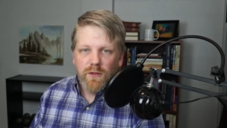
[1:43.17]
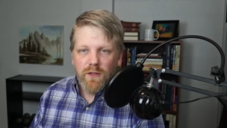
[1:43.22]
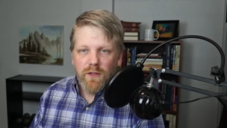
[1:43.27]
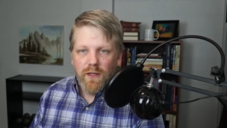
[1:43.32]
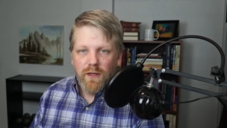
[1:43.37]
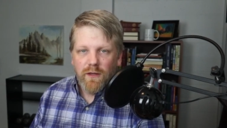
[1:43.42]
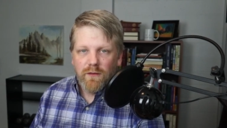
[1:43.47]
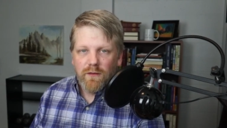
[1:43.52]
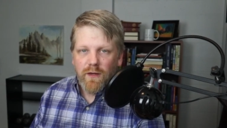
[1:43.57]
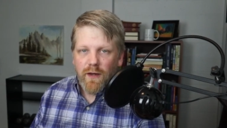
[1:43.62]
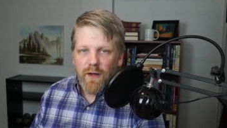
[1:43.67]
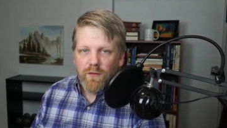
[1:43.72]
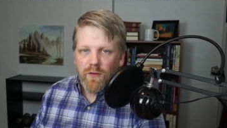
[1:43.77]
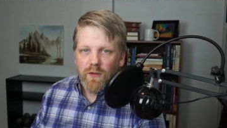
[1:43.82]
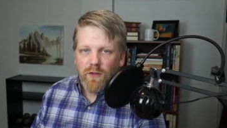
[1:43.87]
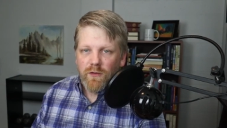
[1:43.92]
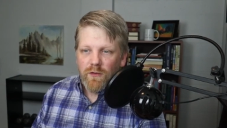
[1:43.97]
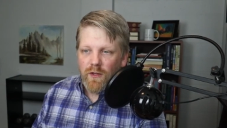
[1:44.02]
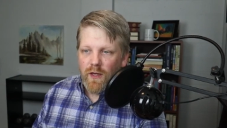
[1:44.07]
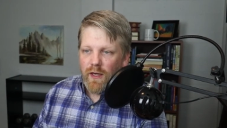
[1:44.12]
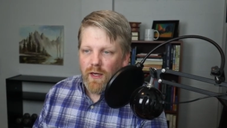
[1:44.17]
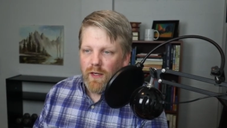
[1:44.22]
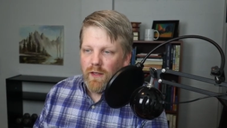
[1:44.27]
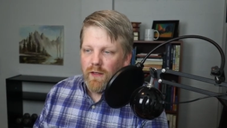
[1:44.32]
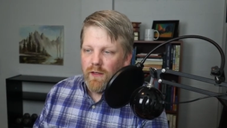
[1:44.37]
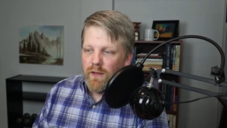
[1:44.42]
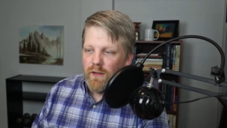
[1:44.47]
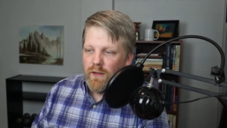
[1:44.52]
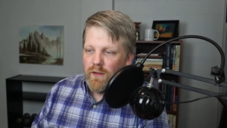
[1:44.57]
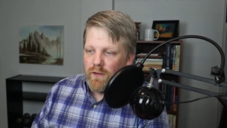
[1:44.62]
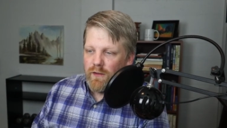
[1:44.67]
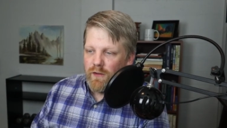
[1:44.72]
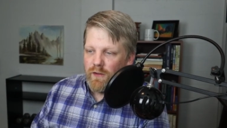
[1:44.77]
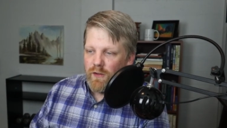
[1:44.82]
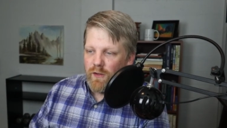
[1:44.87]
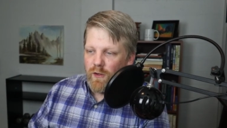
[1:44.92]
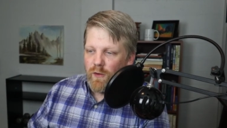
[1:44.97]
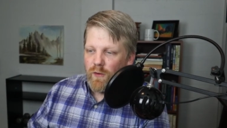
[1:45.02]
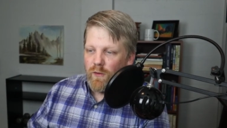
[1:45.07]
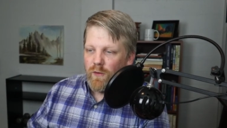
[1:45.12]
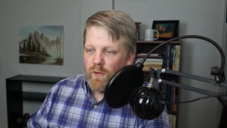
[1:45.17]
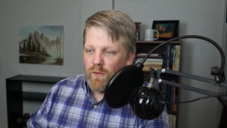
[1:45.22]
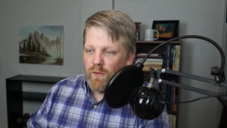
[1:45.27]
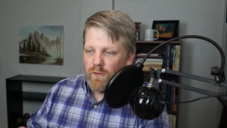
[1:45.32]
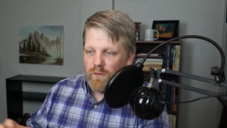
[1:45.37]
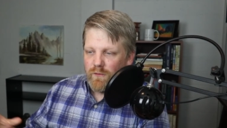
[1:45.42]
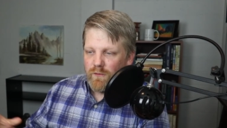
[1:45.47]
He doesn't have to say, you know,